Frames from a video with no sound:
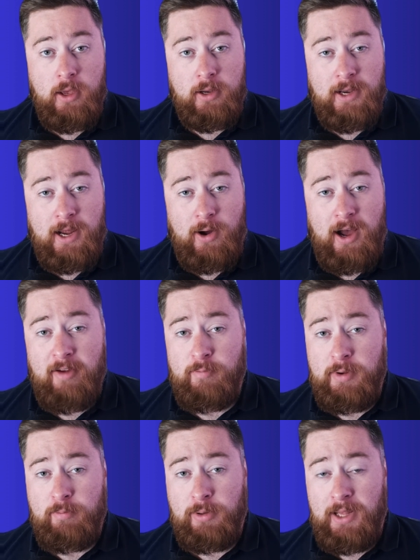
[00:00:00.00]
Now, I've
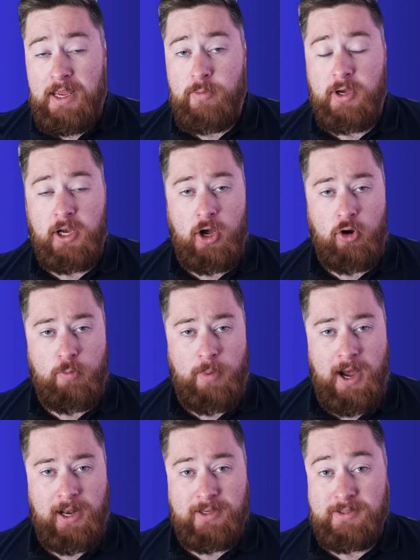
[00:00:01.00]
been playing with
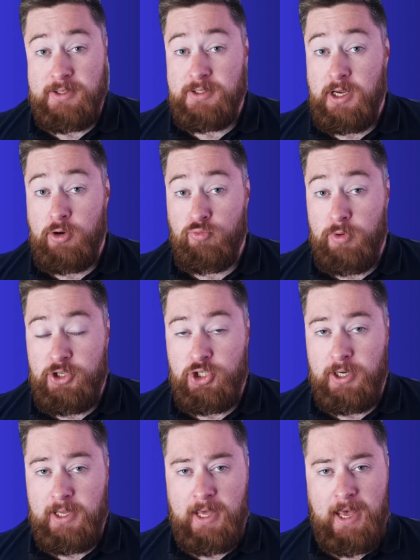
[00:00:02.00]
Copilot since it
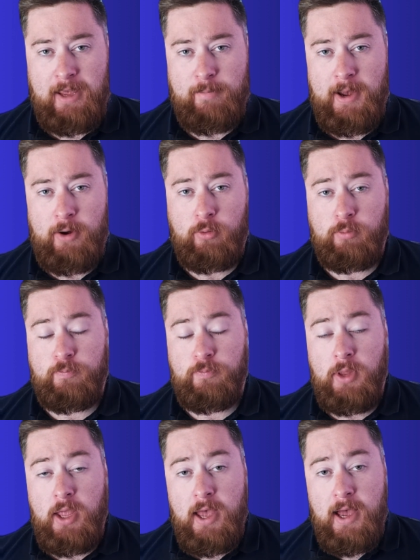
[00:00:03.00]
originally came out,
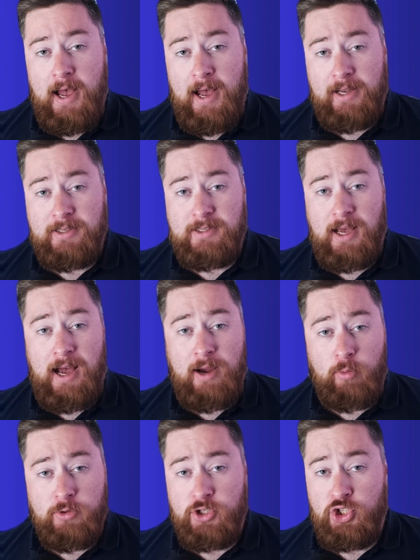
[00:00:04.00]
and I
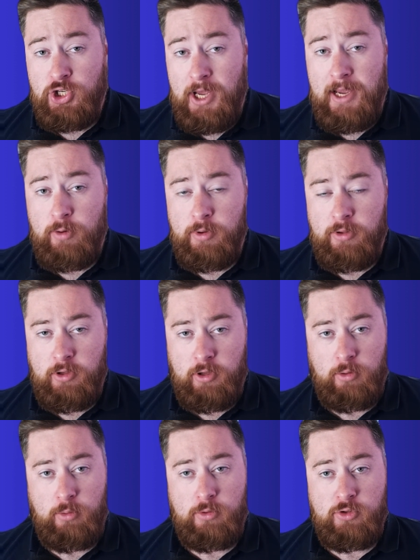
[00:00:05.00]
want to share with
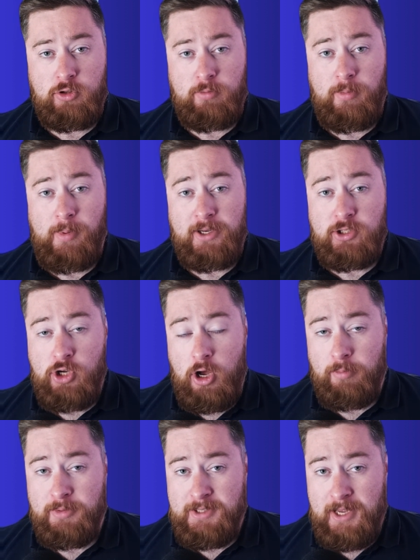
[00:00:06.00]
you some of my
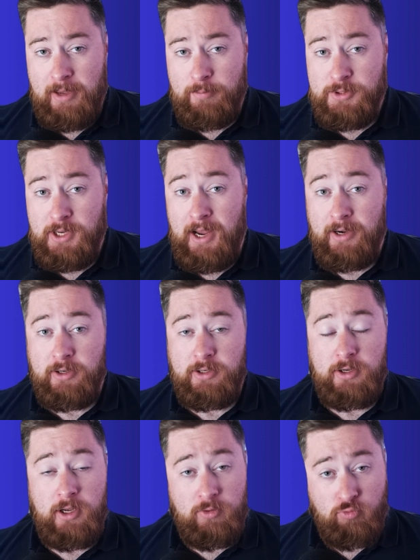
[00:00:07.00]
top tips and
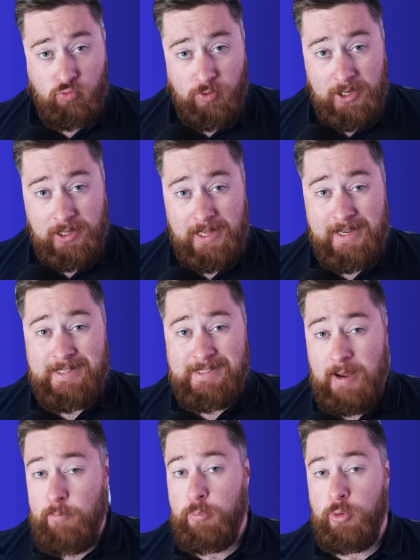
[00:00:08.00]
real
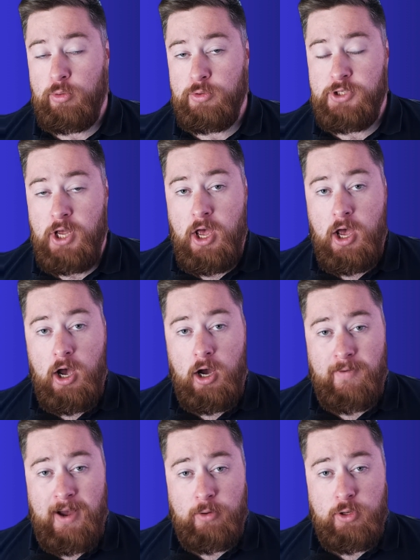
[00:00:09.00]
examples
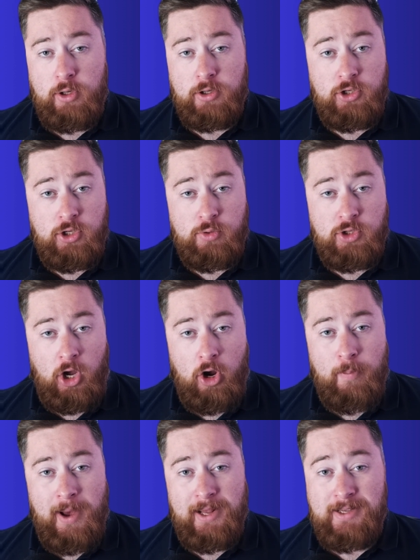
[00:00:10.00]
of how you can use
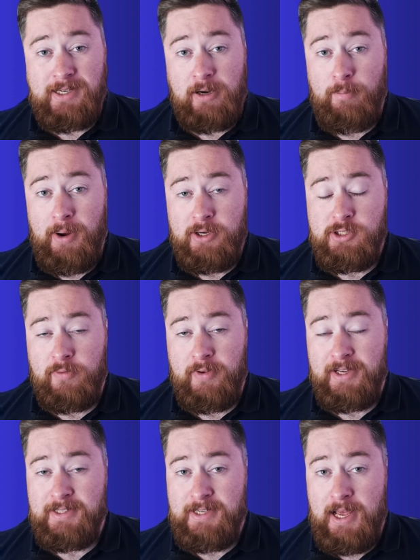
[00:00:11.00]
Copilot inside of Microsoft
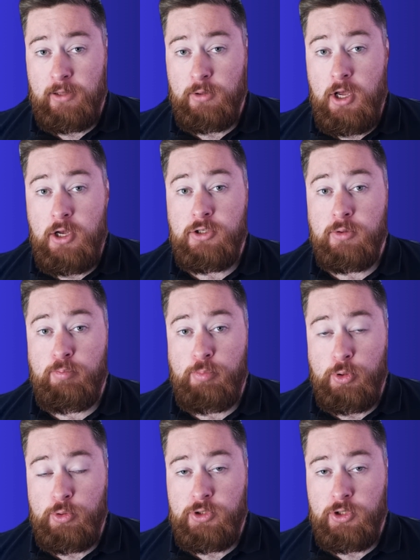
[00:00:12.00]
Excel to
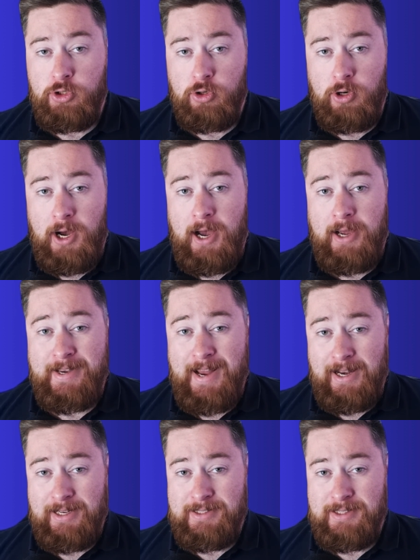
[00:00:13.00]
boost your
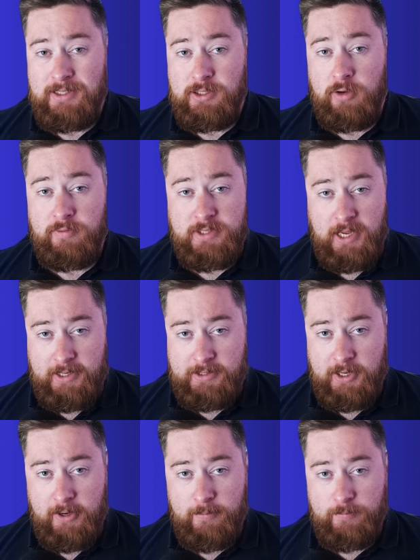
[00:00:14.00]
analysis of
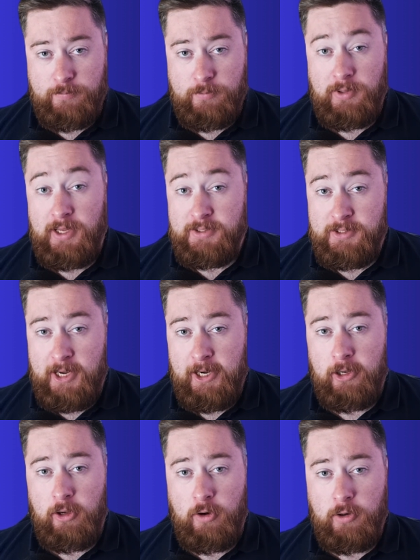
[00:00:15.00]
data. Let's take
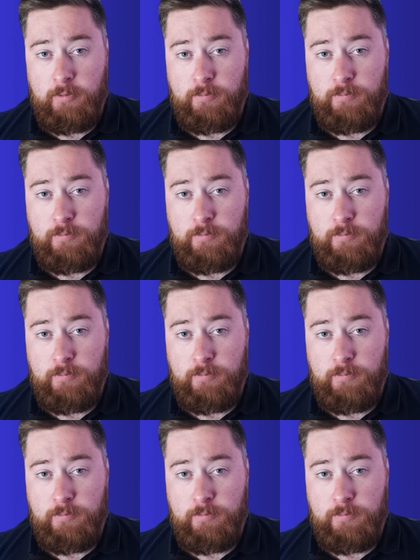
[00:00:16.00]
a look.